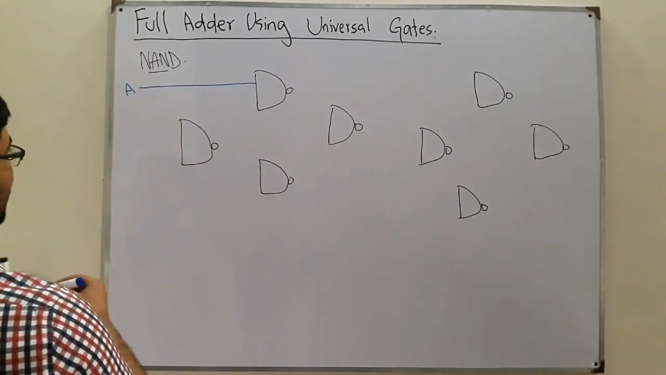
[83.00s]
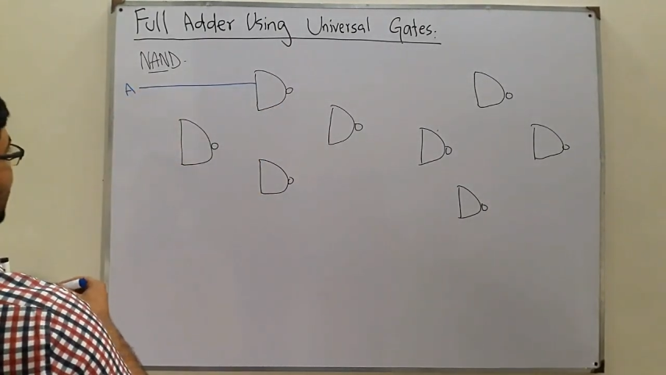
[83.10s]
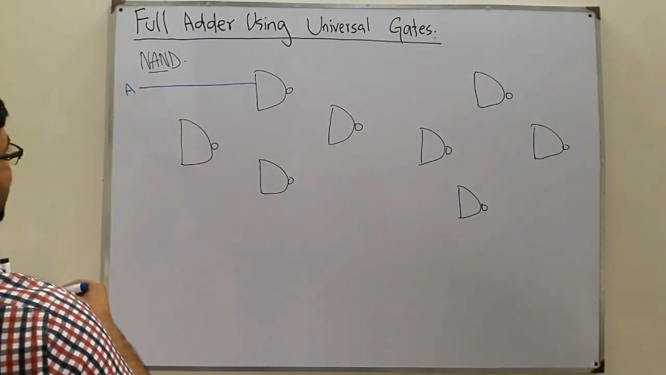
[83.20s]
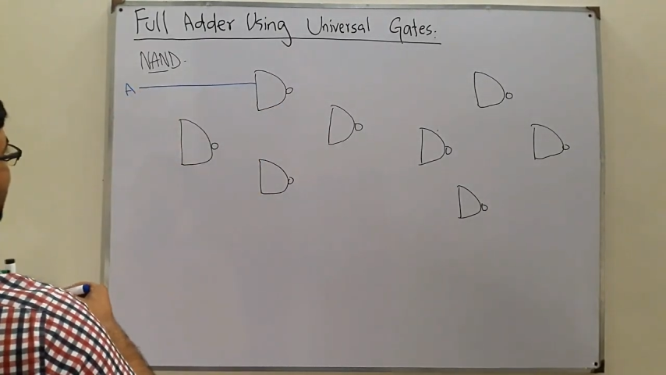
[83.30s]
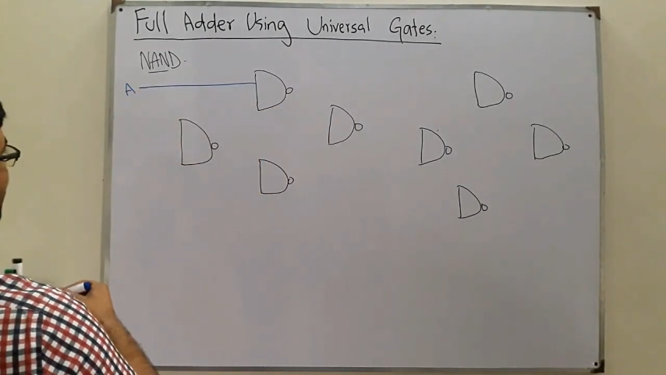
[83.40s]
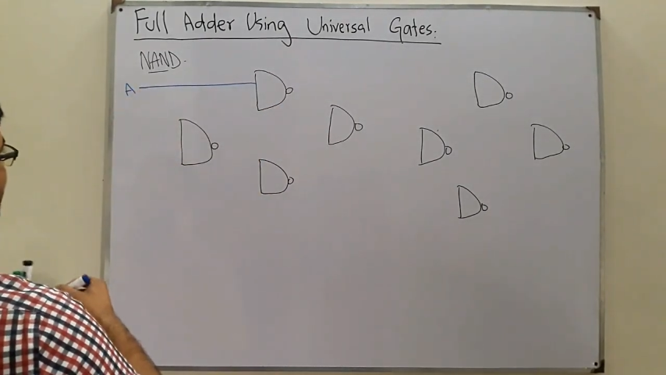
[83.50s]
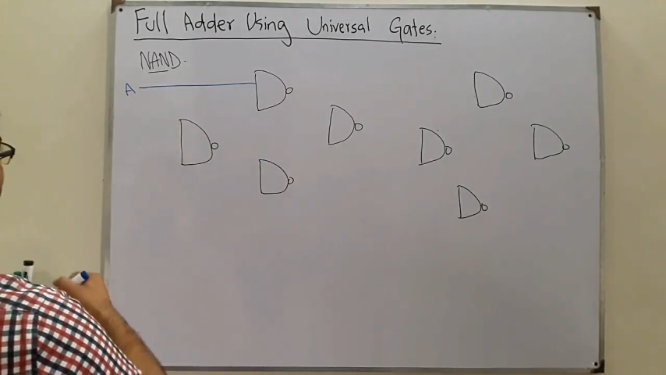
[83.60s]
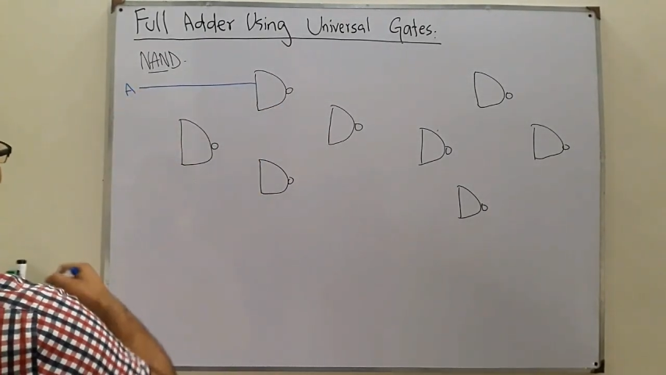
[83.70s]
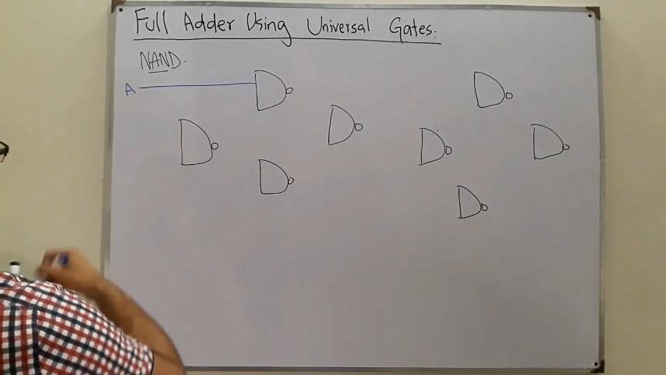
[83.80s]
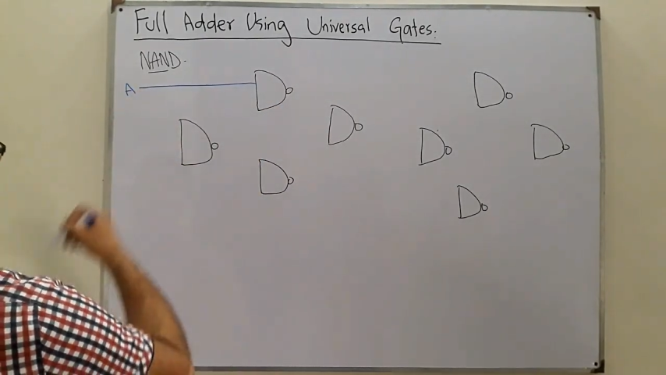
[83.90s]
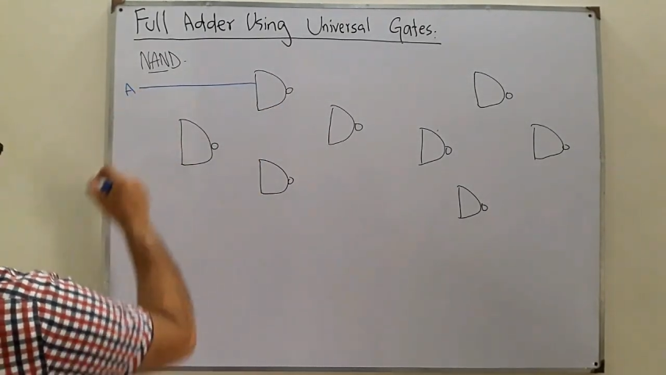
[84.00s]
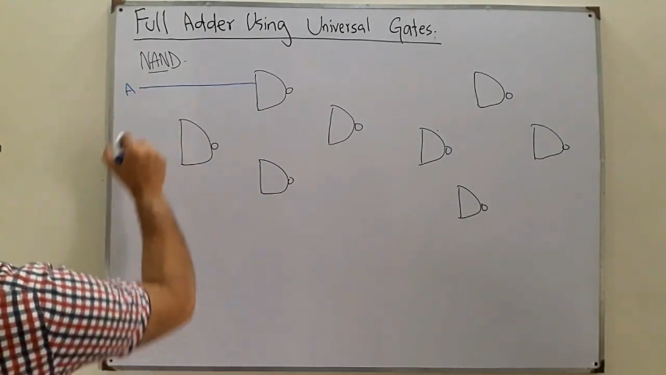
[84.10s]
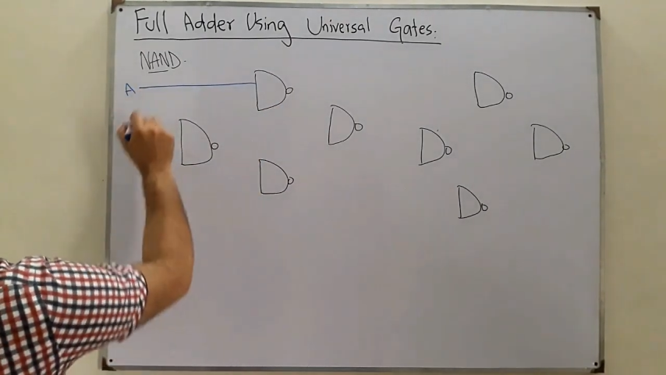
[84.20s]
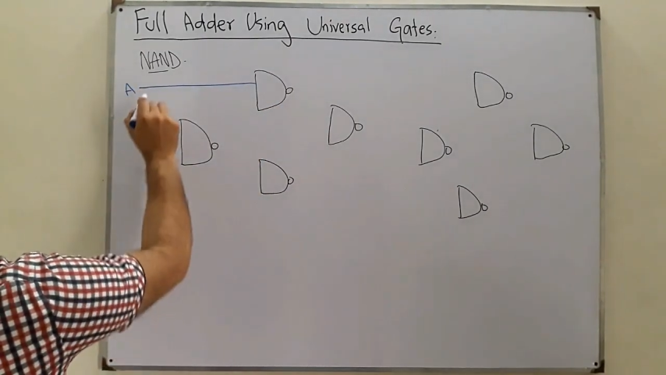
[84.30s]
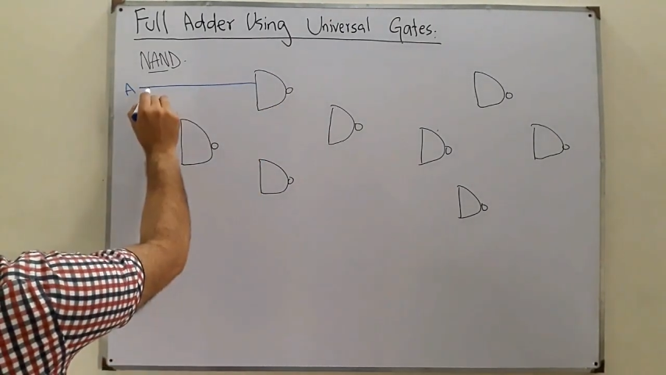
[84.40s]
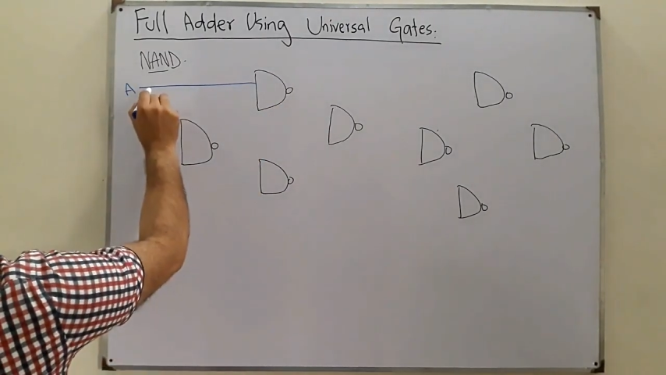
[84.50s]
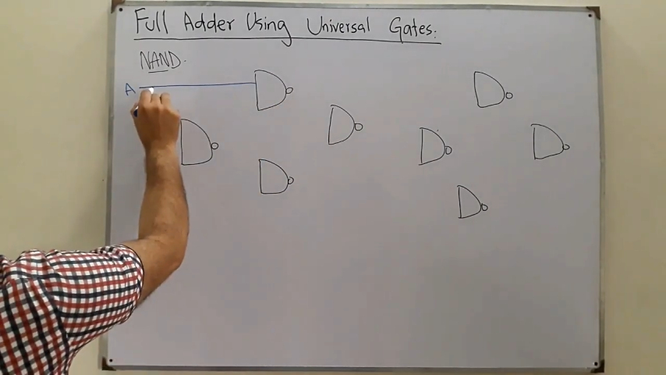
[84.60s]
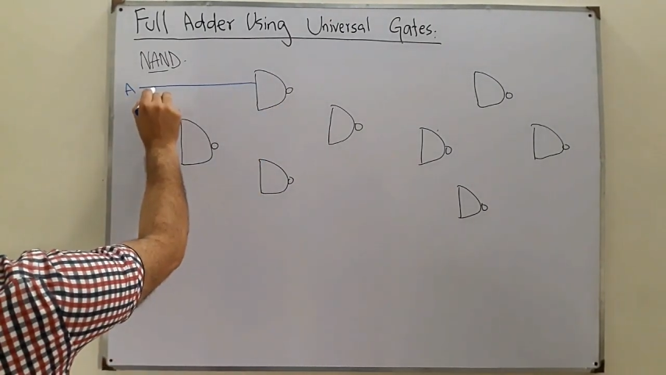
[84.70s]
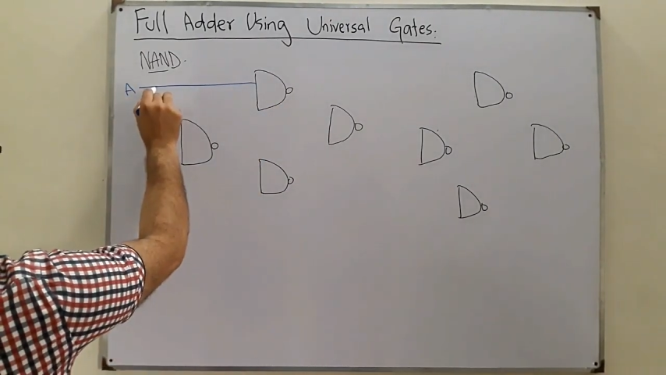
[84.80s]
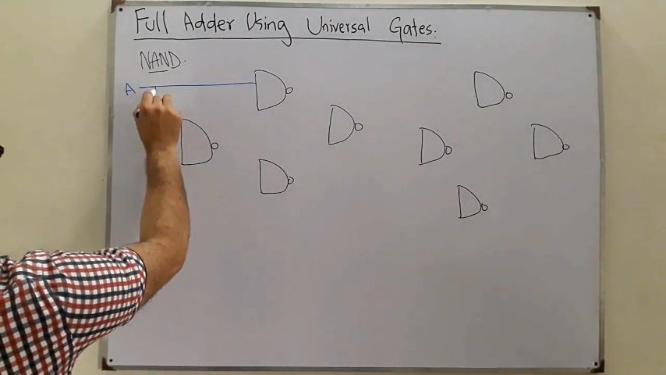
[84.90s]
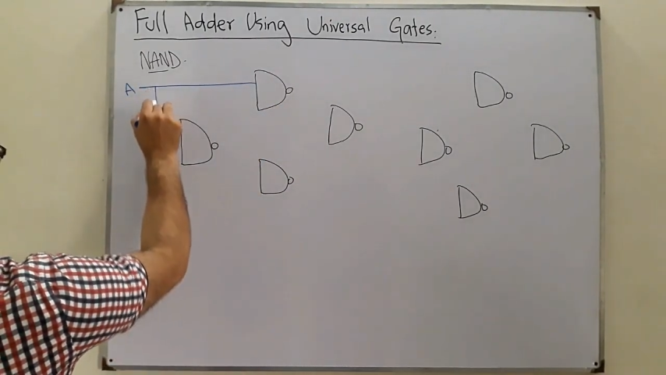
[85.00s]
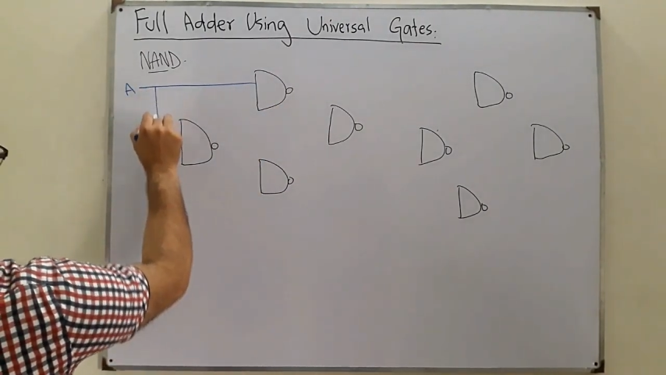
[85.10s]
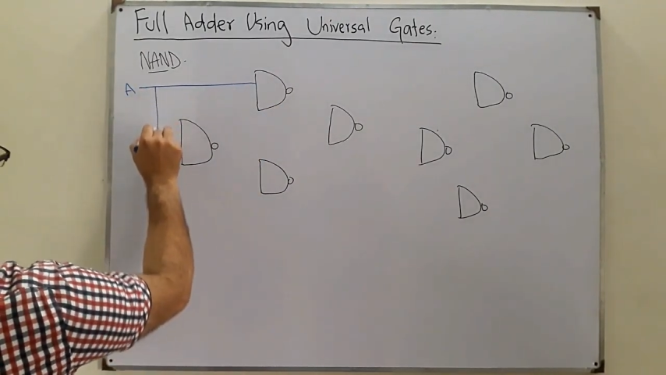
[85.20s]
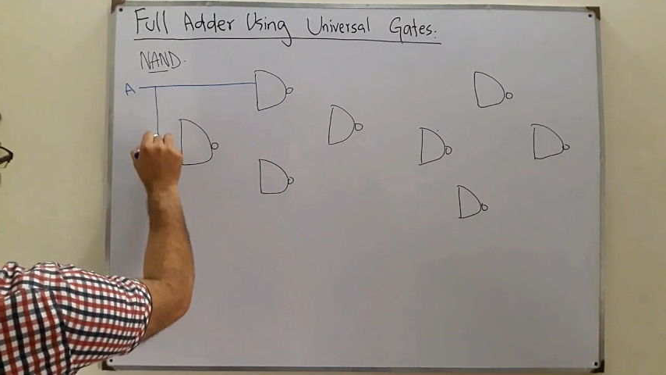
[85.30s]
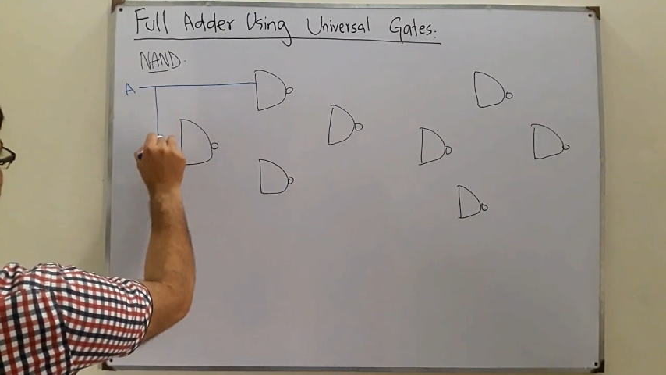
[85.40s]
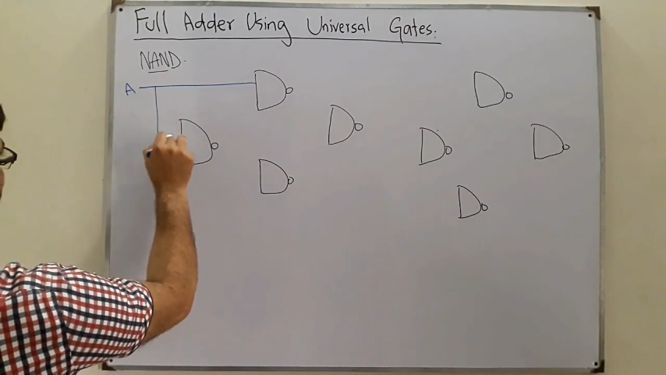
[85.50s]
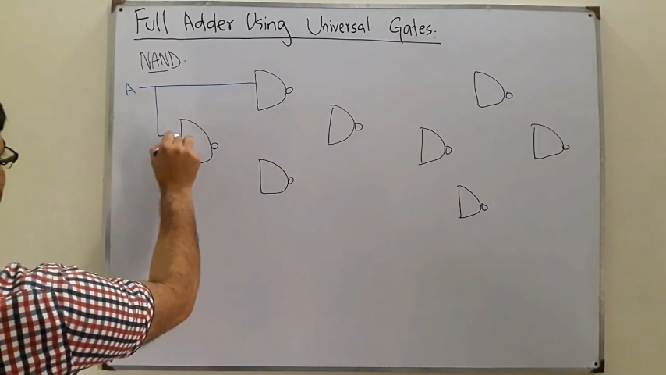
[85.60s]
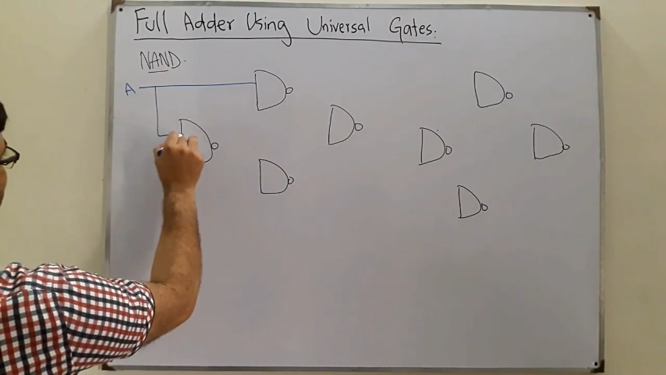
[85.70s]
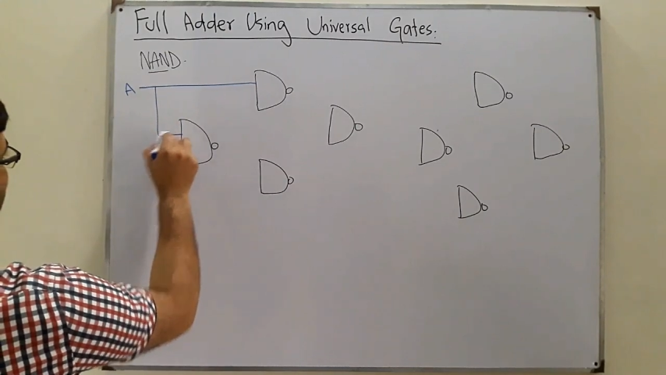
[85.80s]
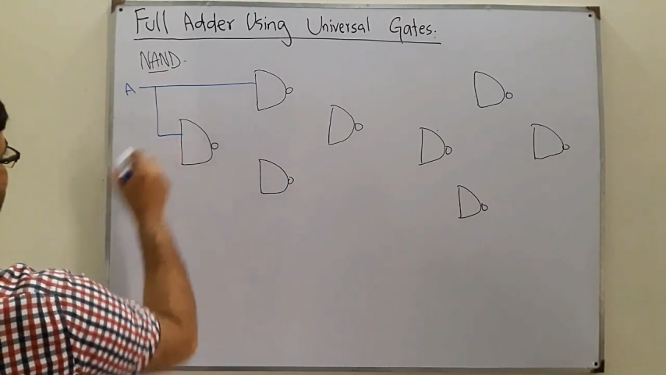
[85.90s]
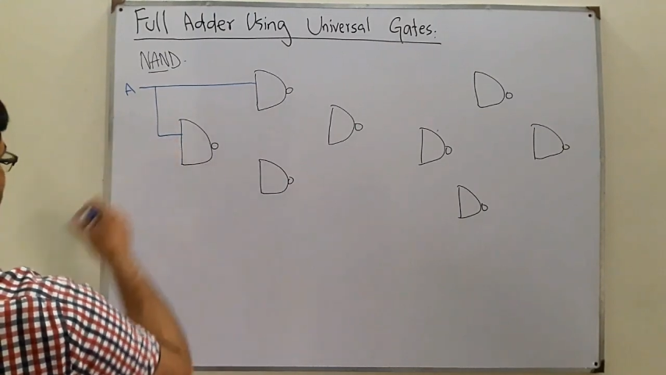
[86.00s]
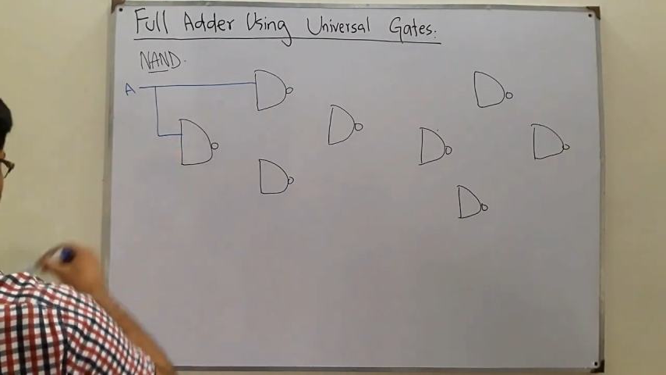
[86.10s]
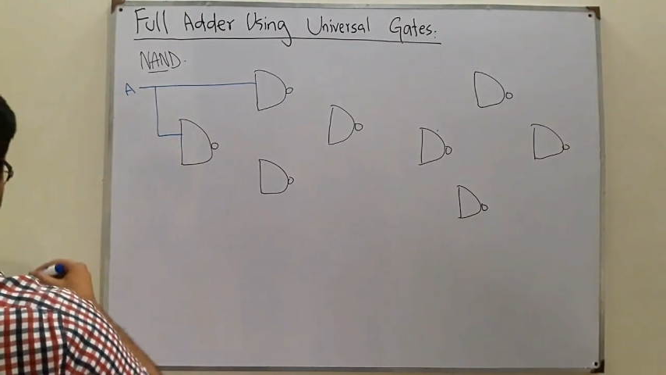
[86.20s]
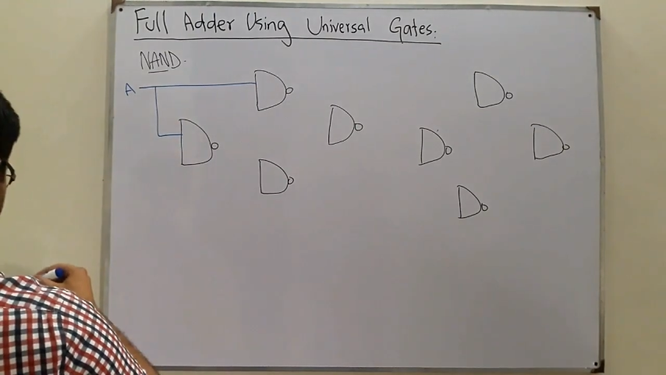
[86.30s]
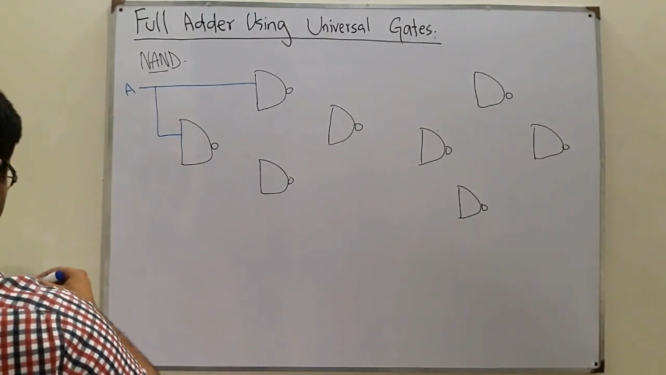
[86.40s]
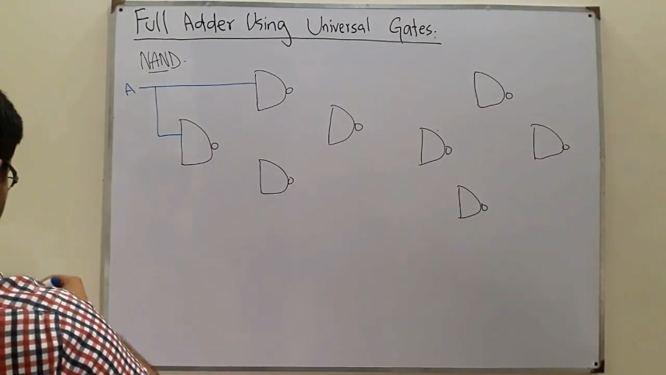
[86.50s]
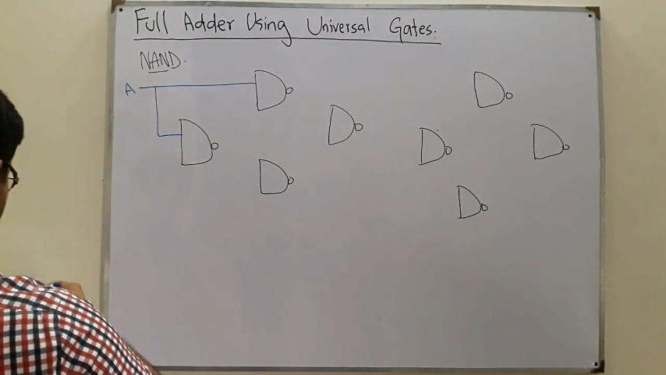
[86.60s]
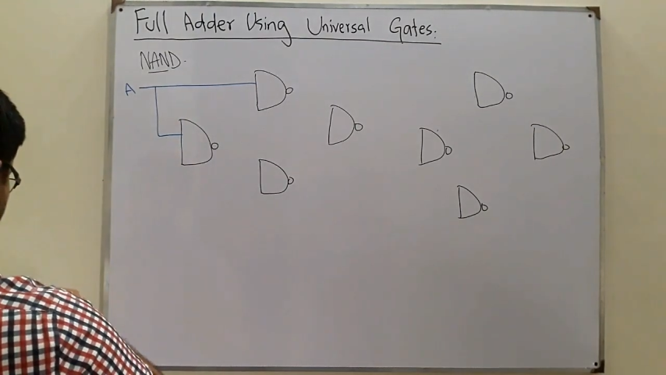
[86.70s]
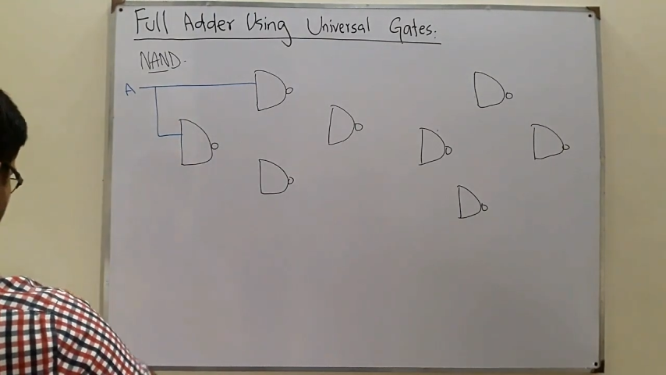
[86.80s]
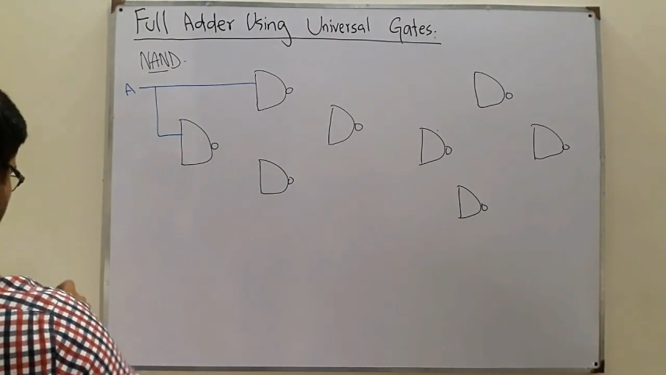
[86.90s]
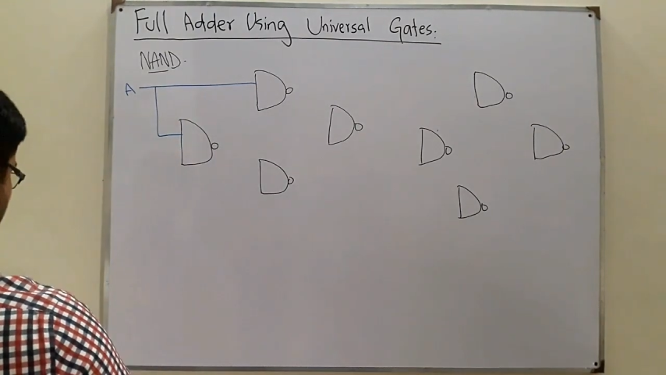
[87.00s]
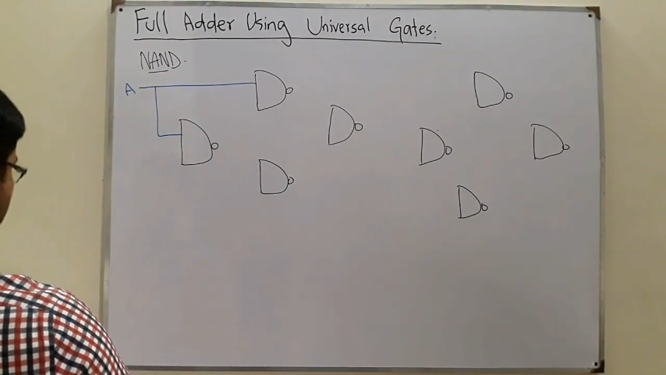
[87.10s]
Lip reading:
Nobody's mouth can be seen.